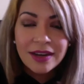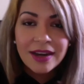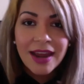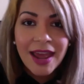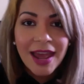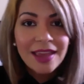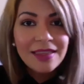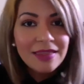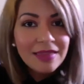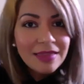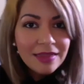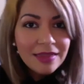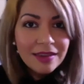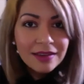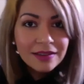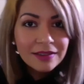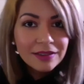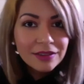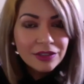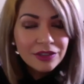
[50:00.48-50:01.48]
and
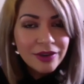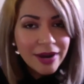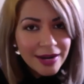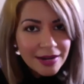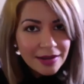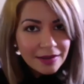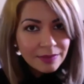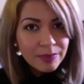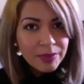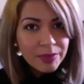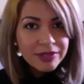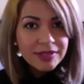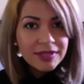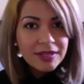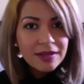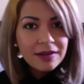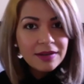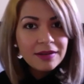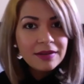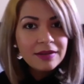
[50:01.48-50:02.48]
the credit
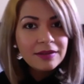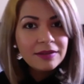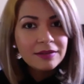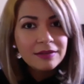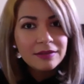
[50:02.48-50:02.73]
person